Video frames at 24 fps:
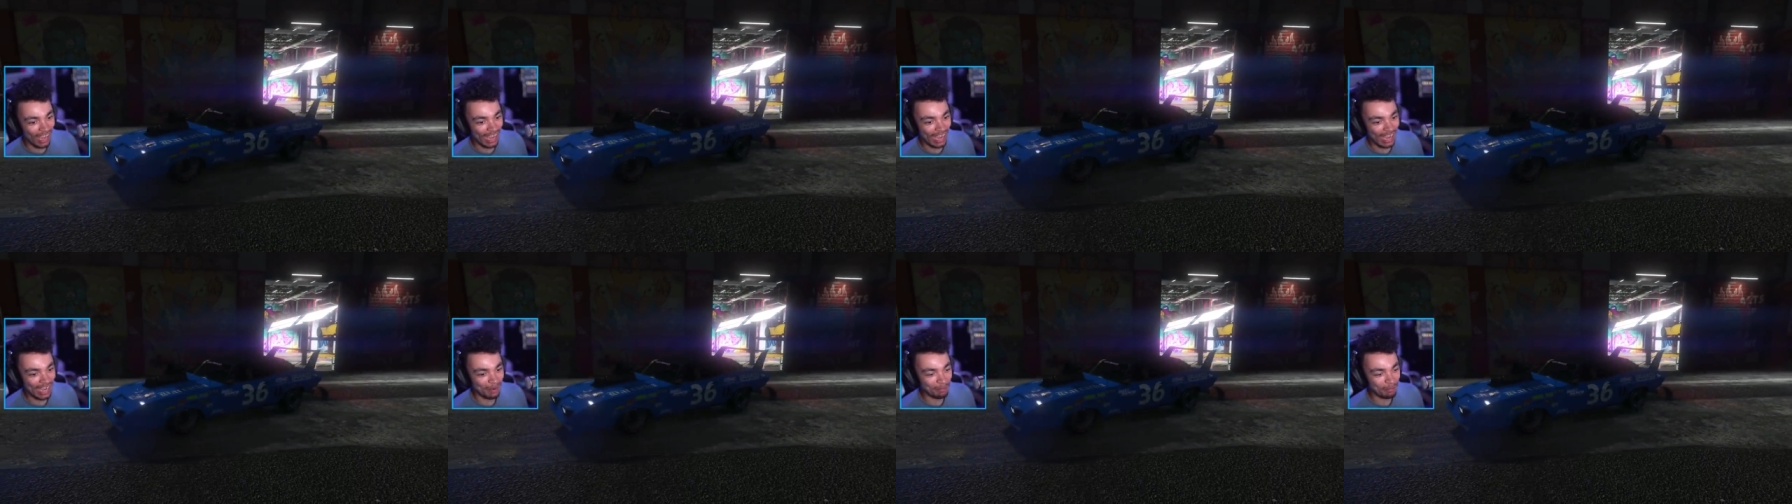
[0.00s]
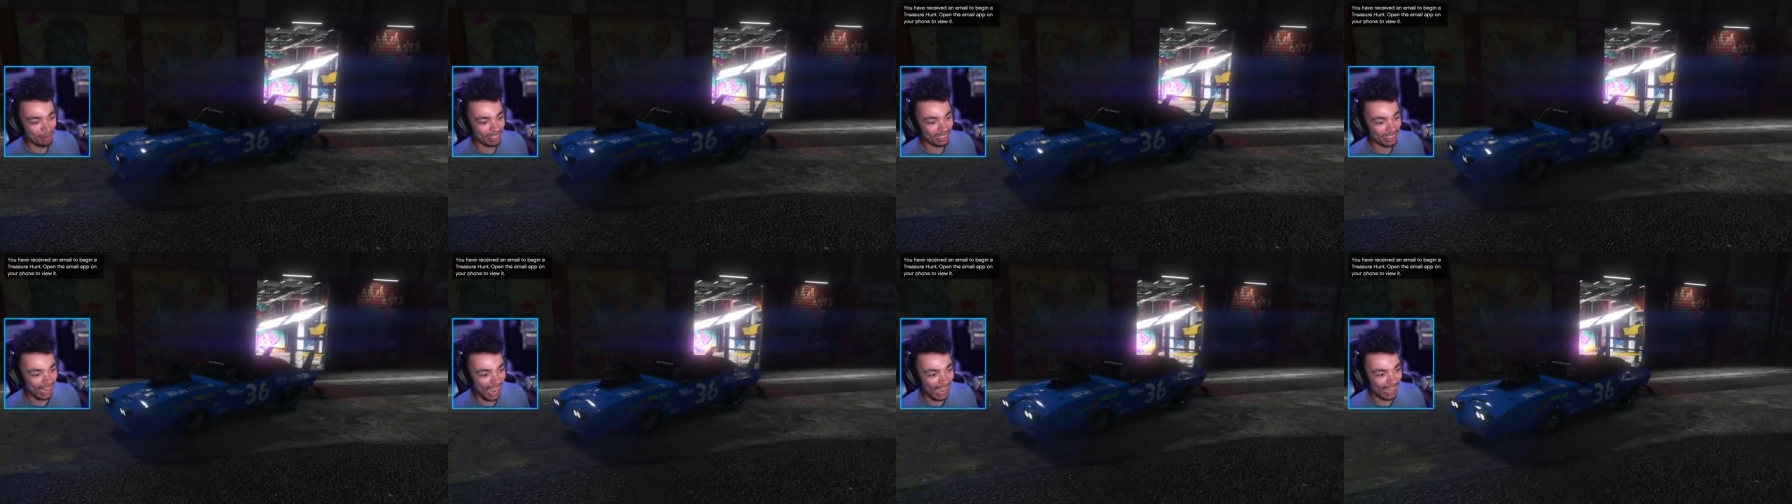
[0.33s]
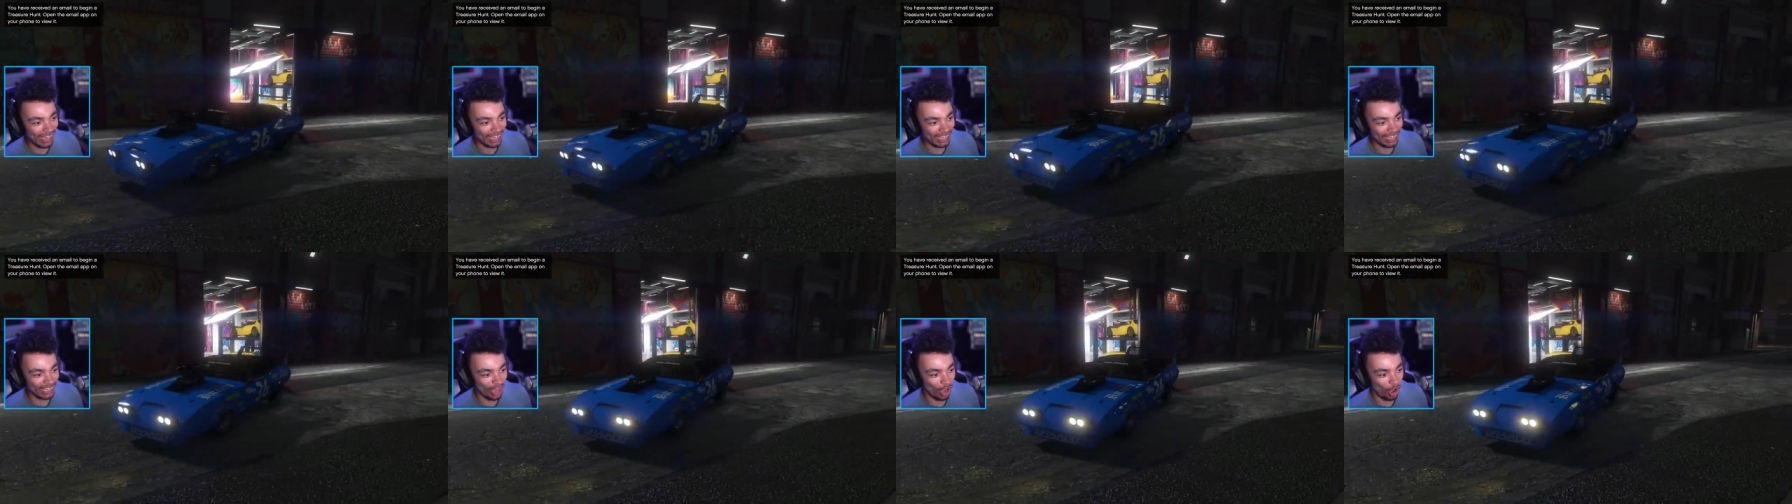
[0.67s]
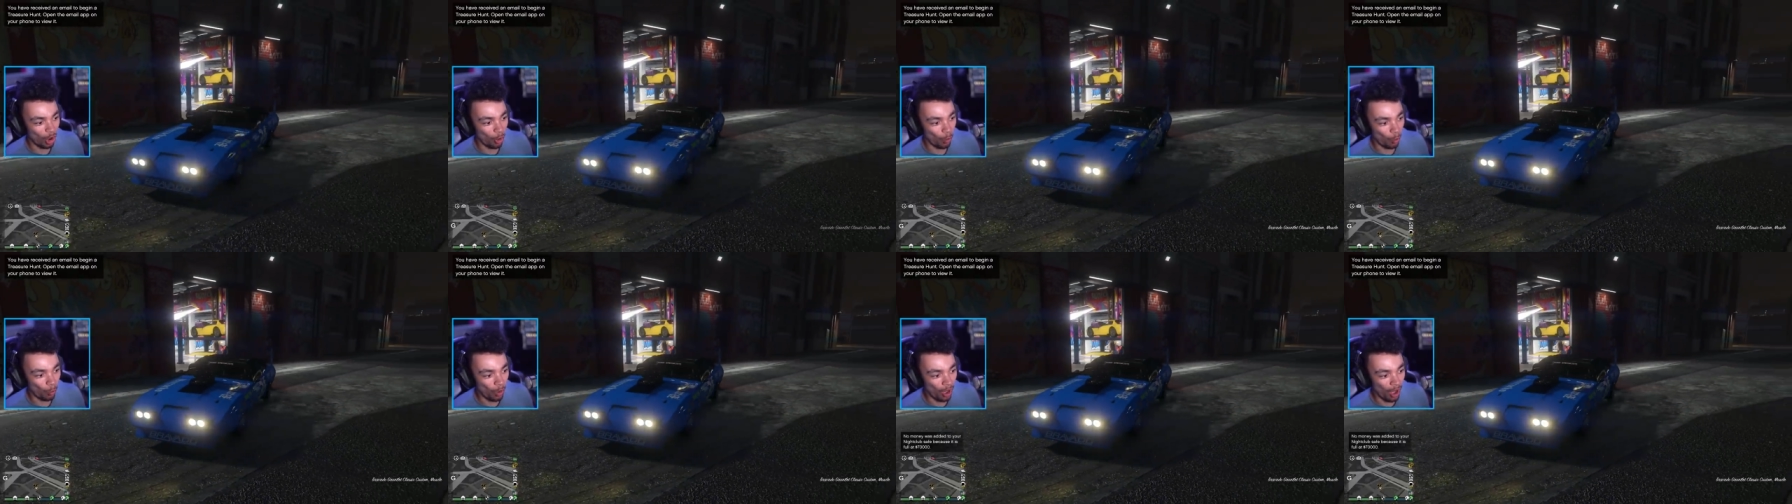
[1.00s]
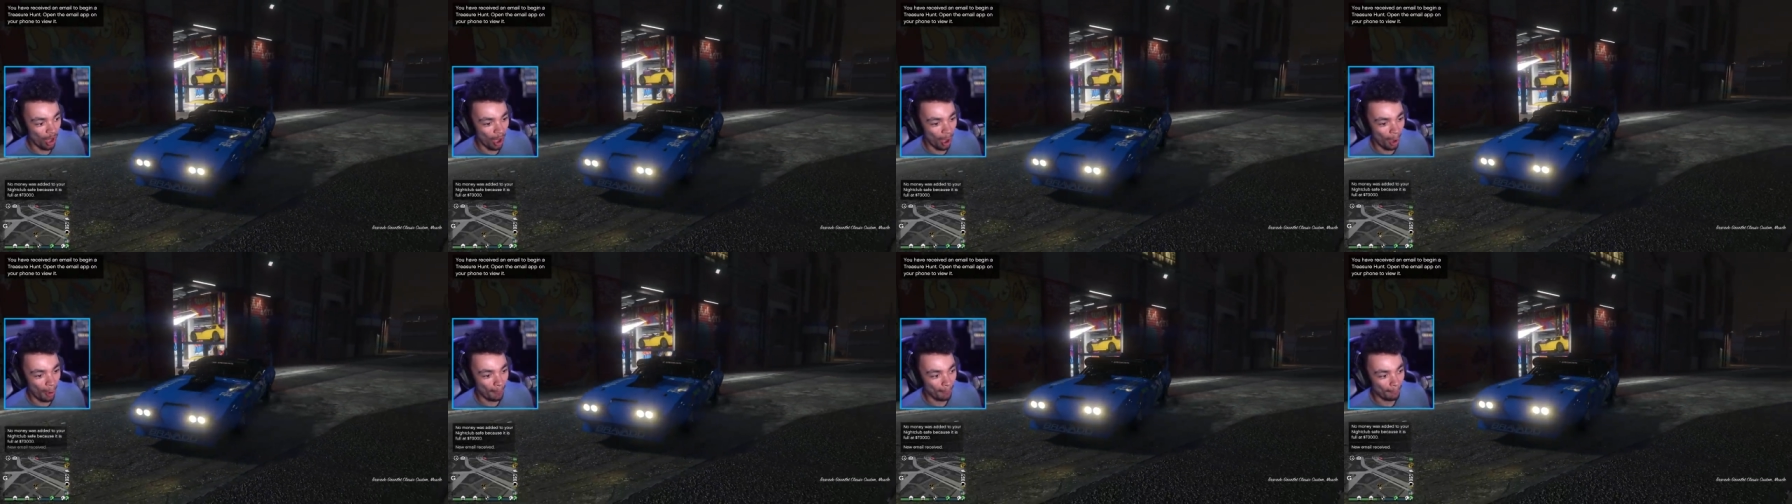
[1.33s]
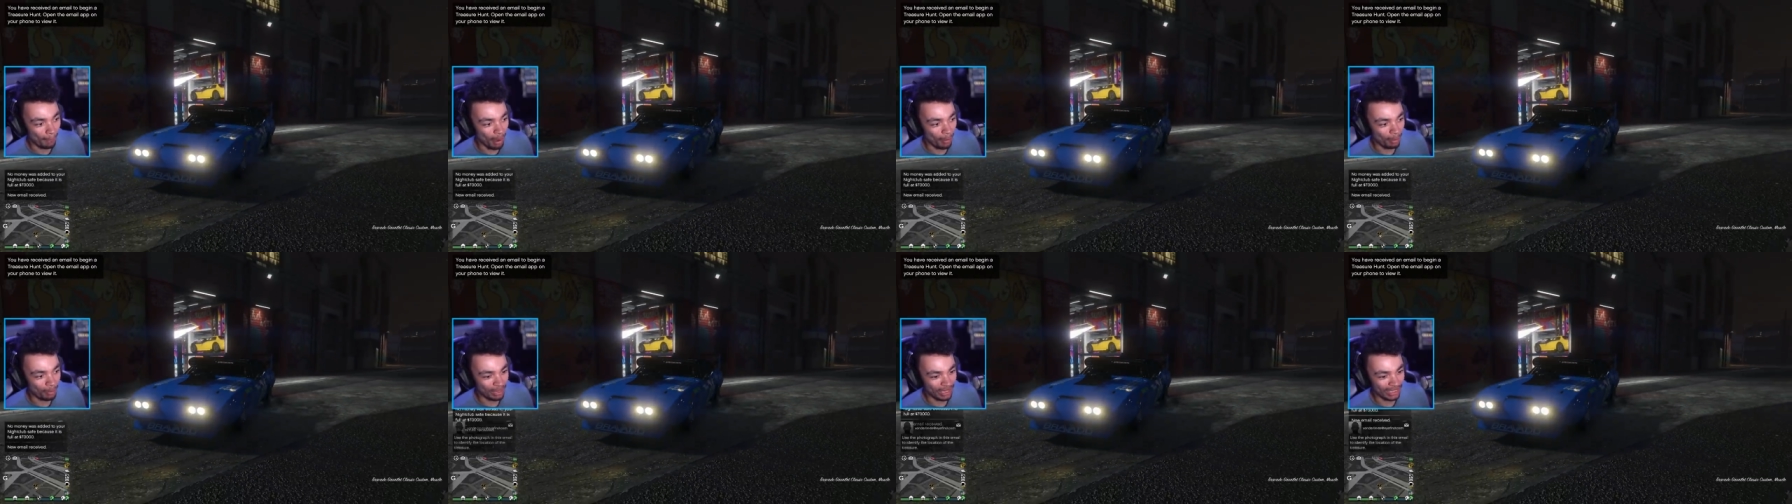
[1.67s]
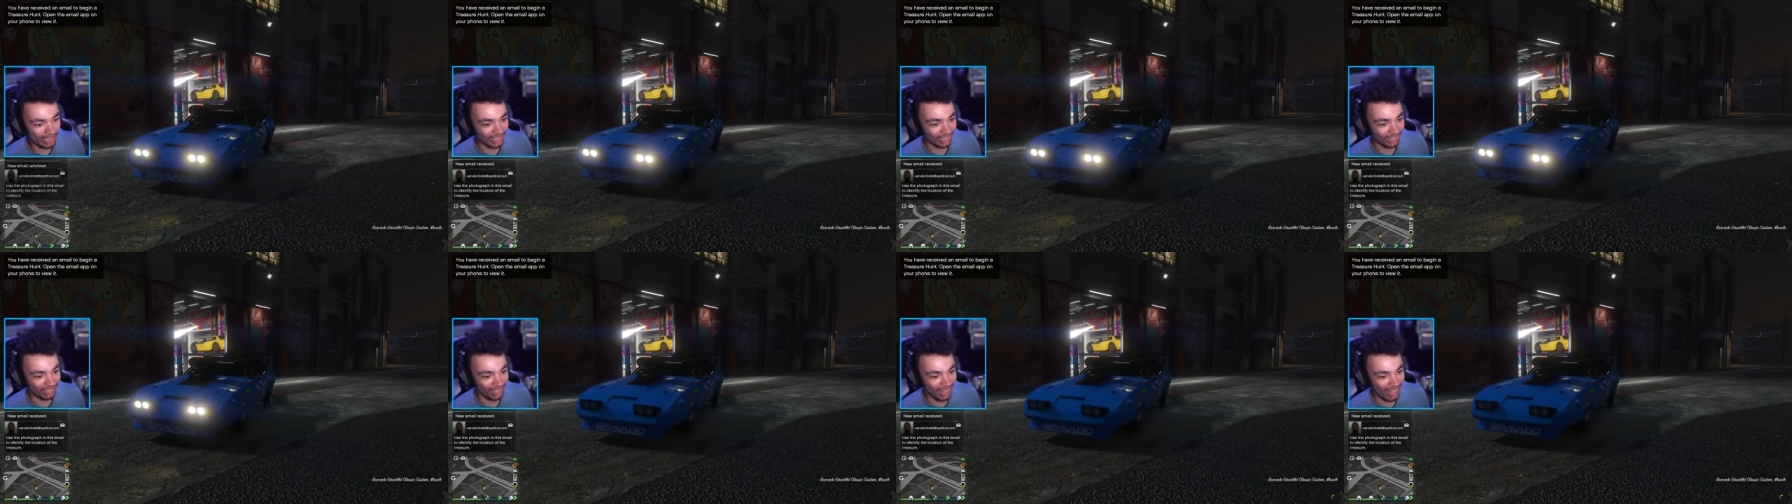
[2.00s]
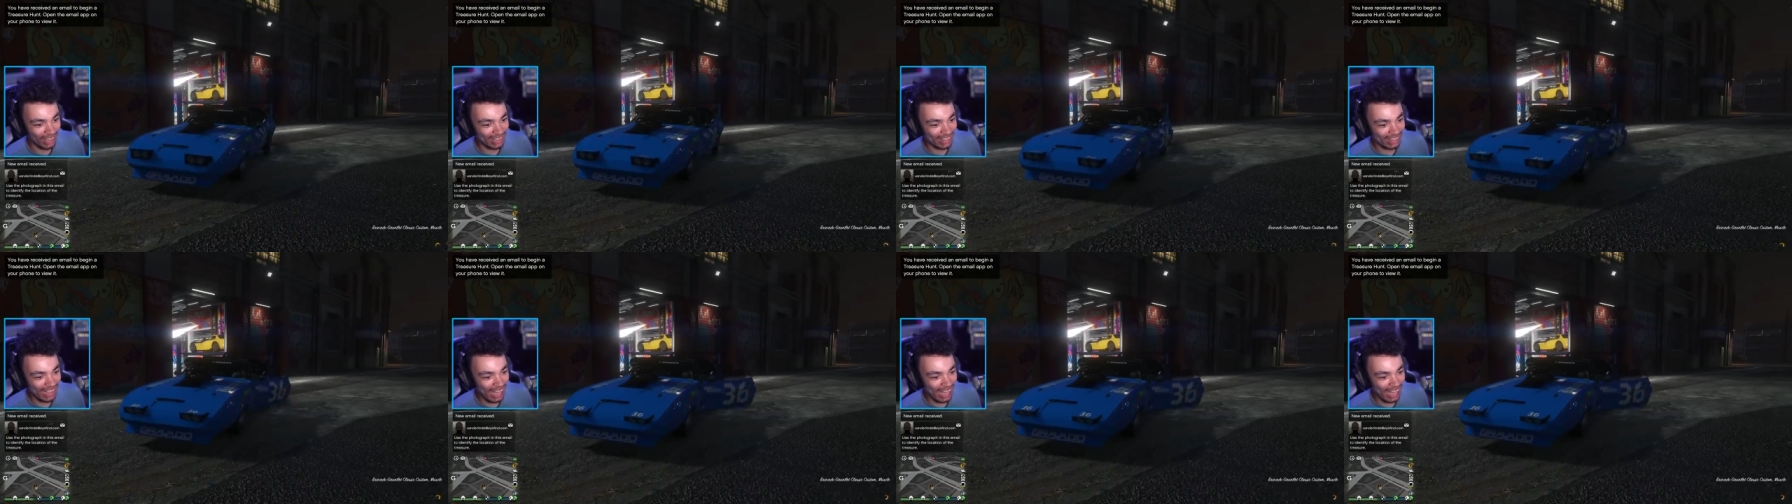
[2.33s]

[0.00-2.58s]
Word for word: in my Daytona mobile.